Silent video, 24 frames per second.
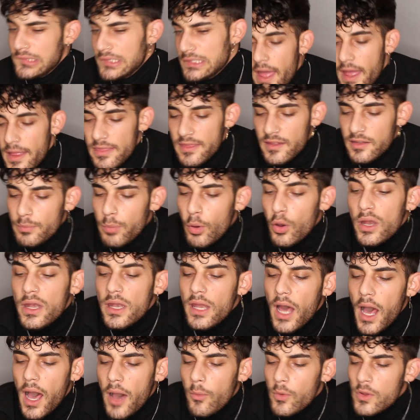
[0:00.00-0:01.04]
At this point,
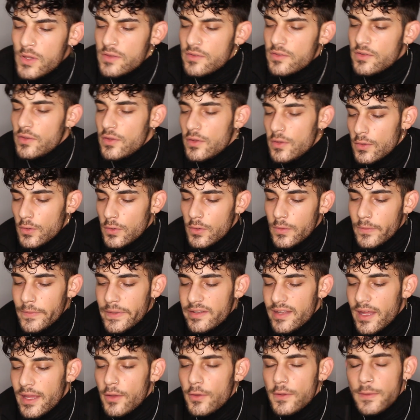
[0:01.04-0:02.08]
I want to
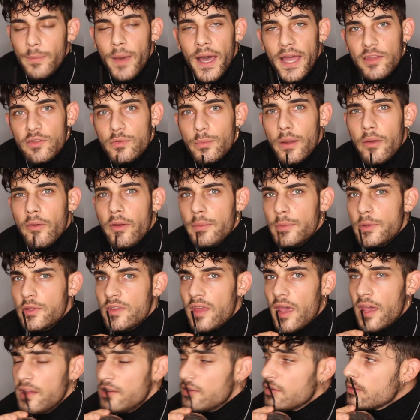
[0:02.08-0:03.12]
say goodbye to my
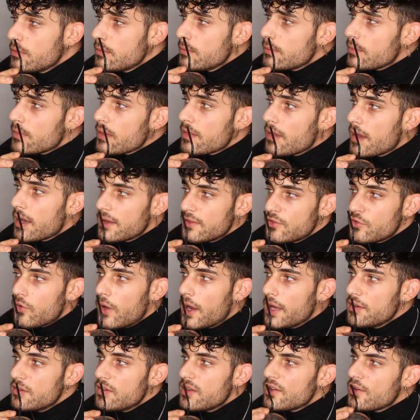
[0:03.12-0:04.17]
reputation that I
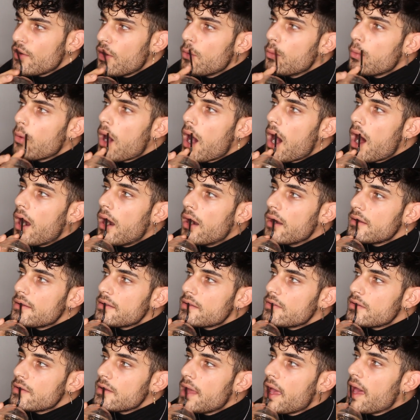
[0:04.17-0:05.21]
tried so
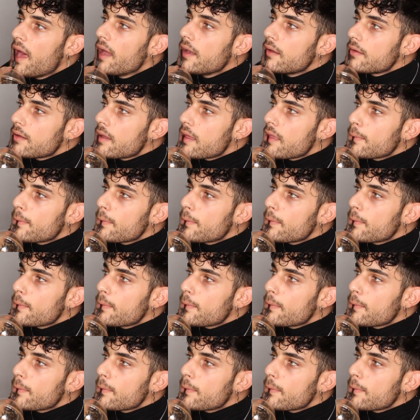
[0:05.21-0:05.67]
hard to get